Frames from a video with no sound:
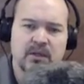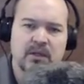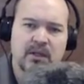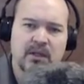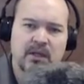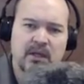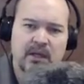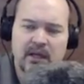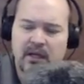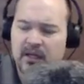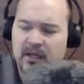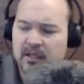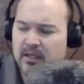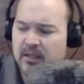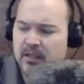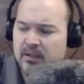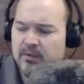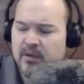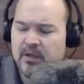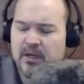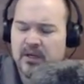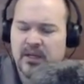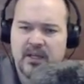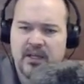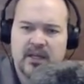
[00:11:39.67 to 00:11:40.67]

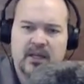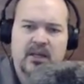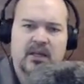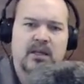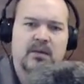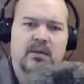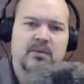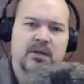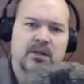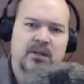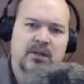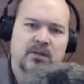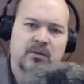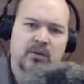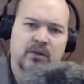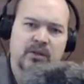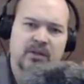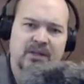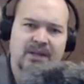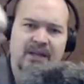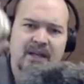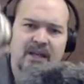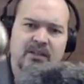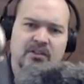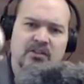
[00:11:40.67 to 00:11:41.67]
Again, limited it with an
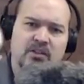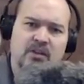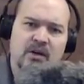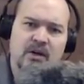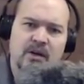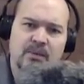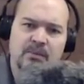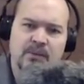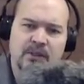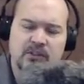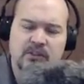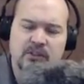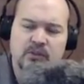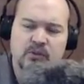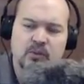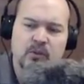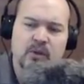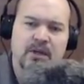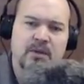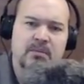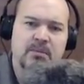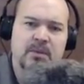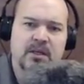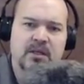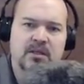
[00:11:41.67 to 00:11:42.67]
egg timer to 20
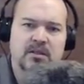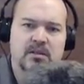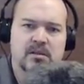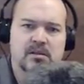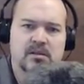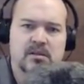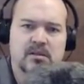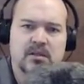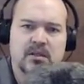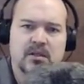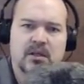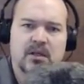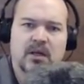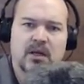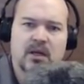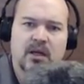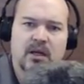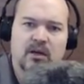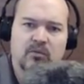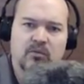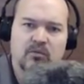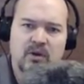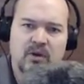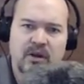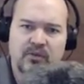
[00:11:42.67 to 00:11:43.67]
minutes.
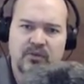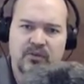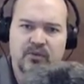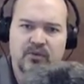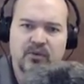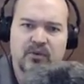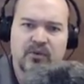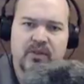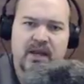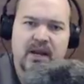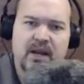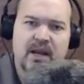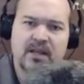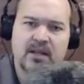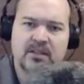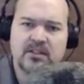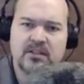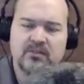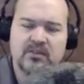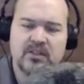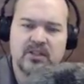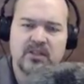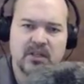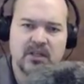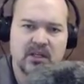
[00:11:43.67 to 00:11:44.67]
Run through that
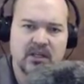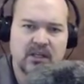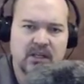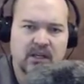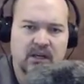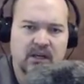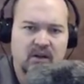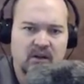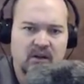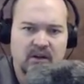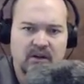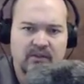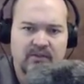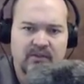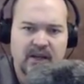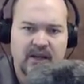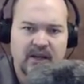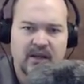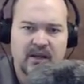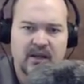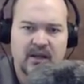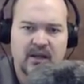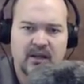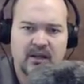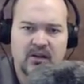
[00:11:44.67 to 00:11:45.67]
activity. You're going to get a
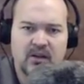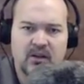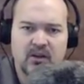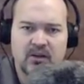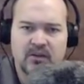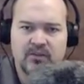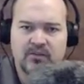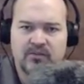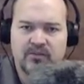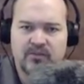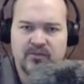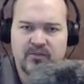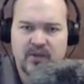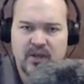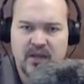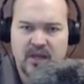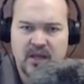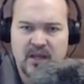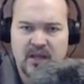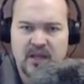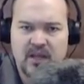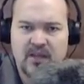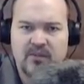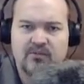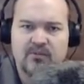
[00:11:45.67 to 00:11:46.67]
lot of
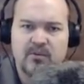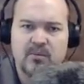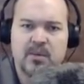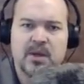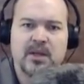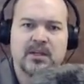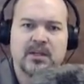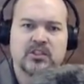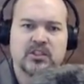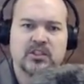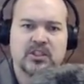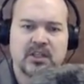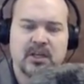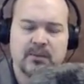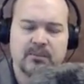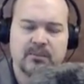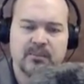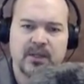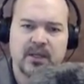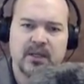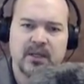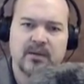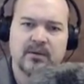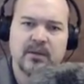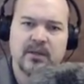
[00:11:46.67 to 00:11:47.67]
information up
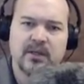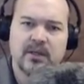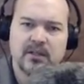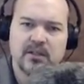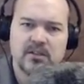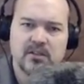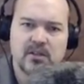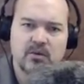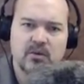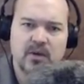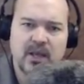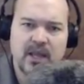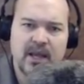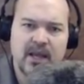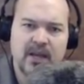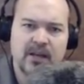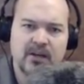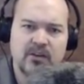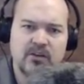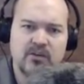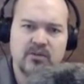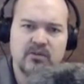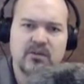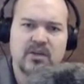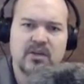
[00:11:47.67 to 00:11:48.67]
there. So how do
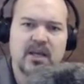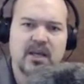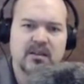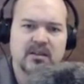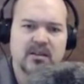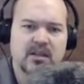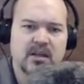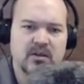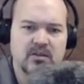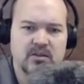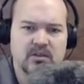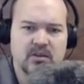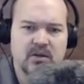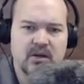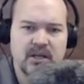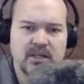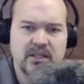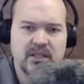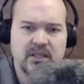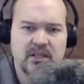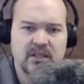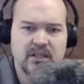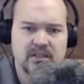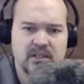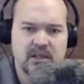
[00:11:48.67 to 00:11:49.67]
you get those
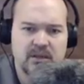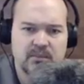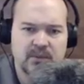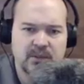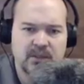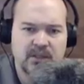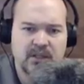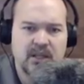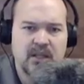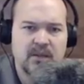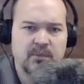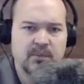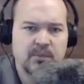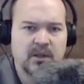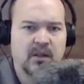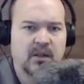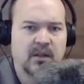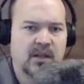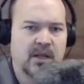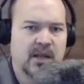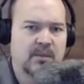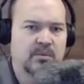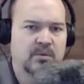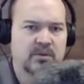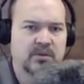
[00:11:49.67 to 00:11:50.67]
ideas up and keep
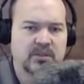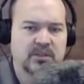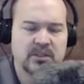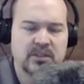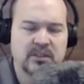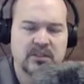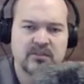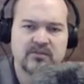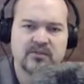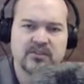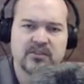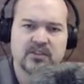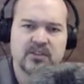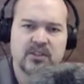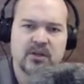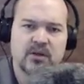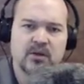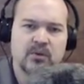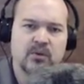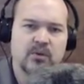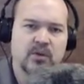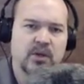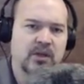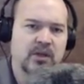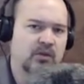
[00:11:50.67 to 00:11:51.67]
collaborative? So
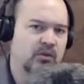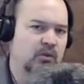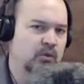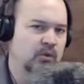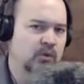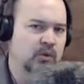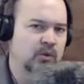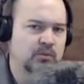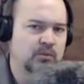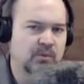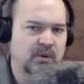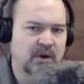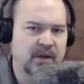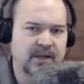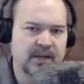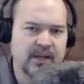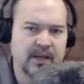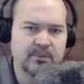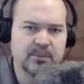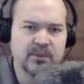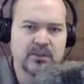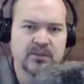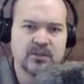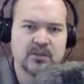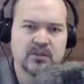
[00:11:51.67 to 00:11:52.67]
you would break up
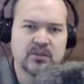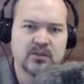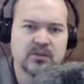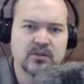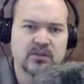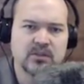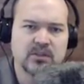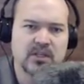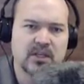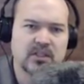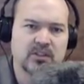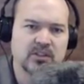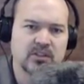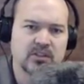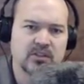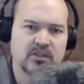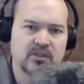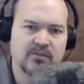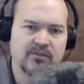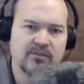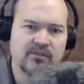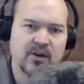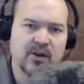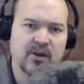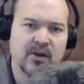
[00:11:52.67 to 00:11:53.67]
into sections of
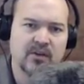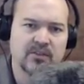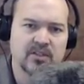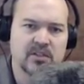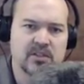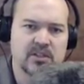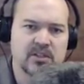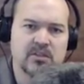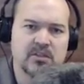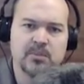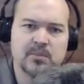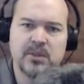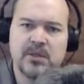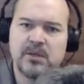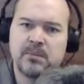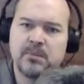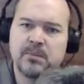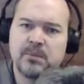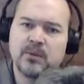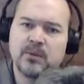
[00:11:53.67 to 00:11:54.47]
5 or 6 people,